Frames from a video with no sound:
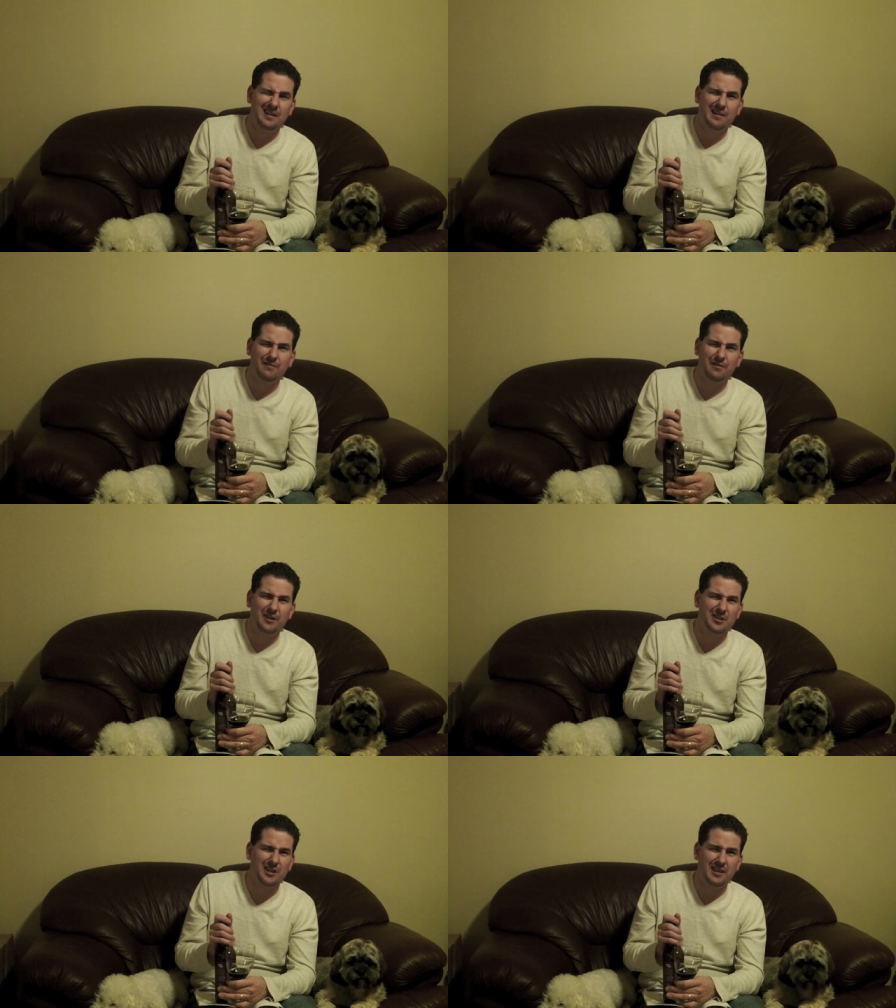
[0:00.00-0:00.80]
It
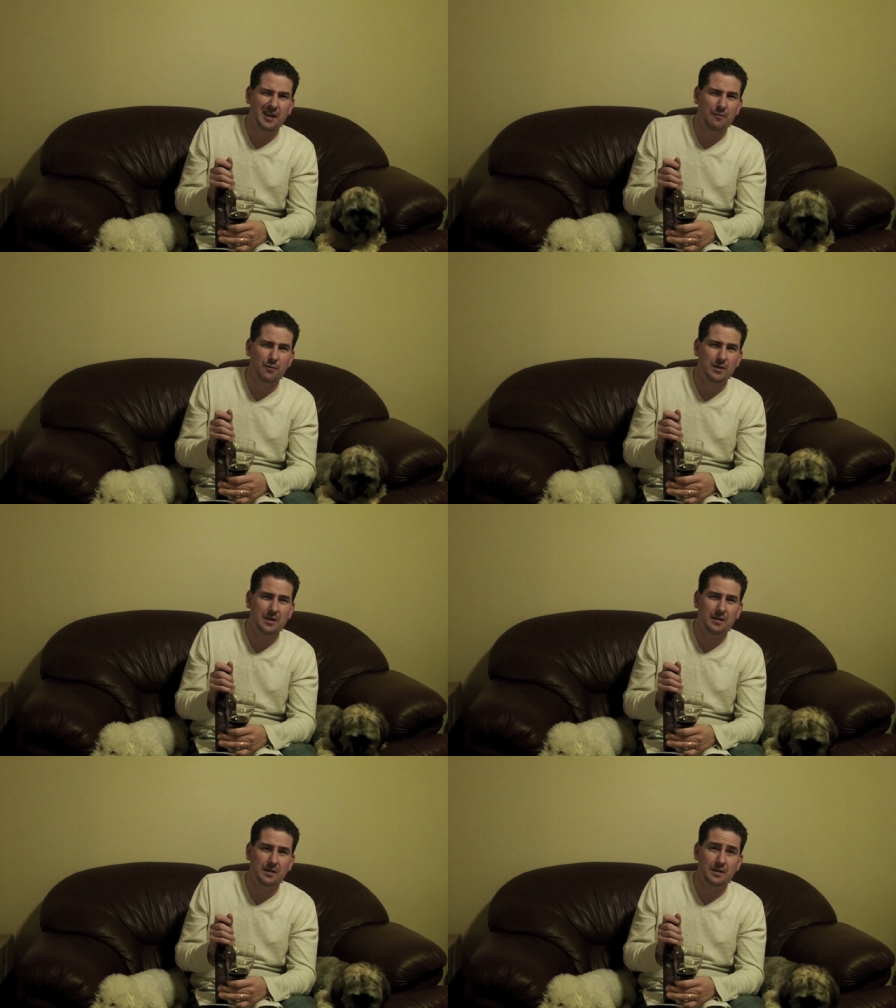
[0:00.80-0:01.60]
finished like halfway
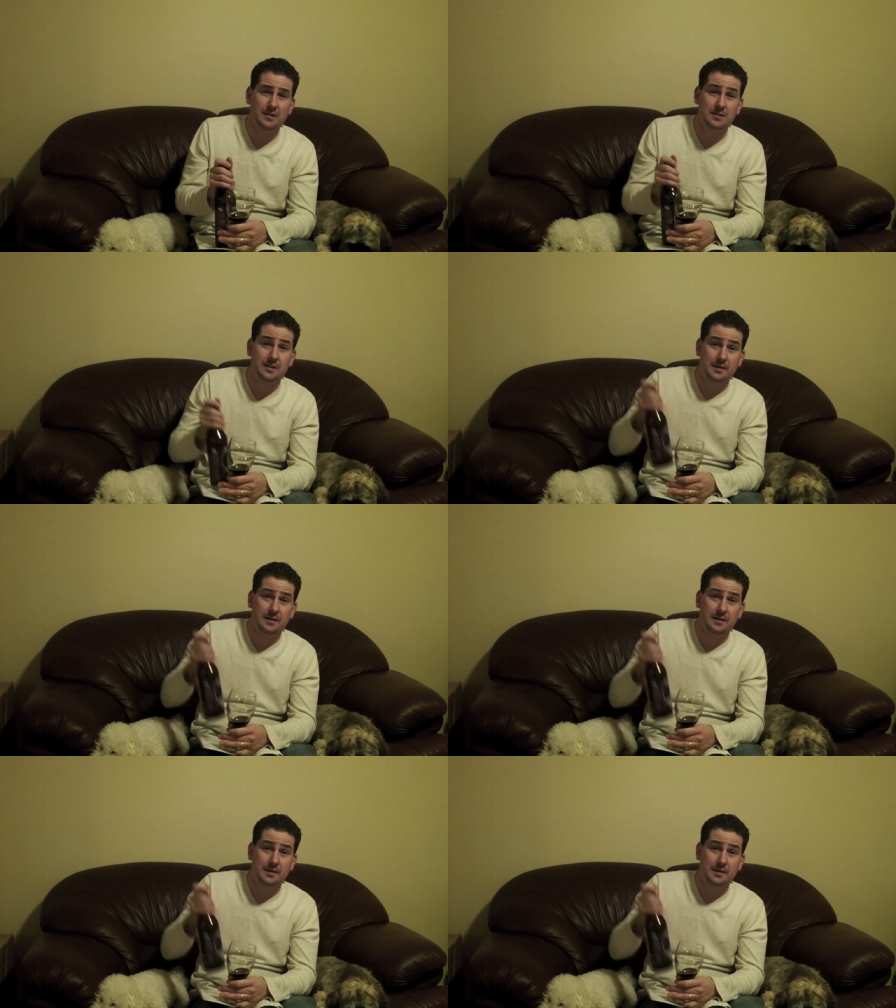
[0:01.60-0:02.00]
down the list.